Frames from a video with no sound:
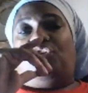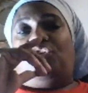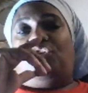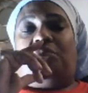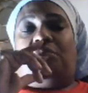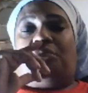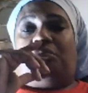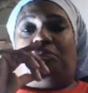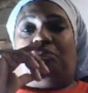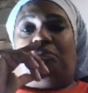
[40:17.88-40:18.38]

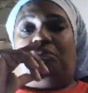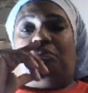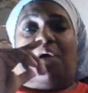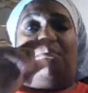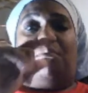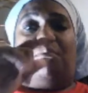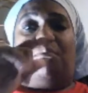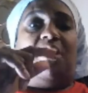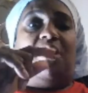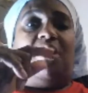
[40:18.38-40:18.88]
My
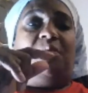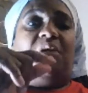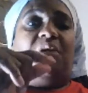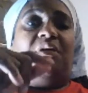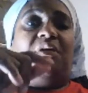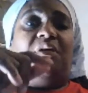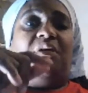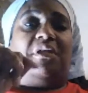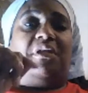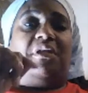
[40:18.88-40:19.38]
mama
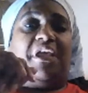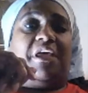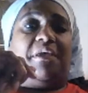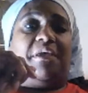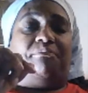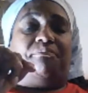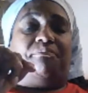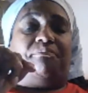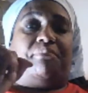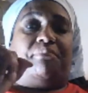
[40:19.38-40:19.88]
had
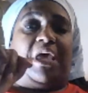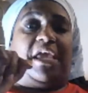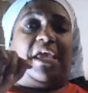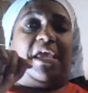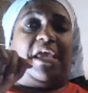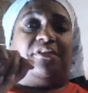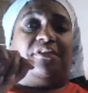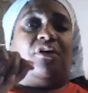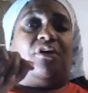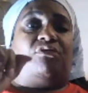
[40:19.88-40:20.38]
backed off because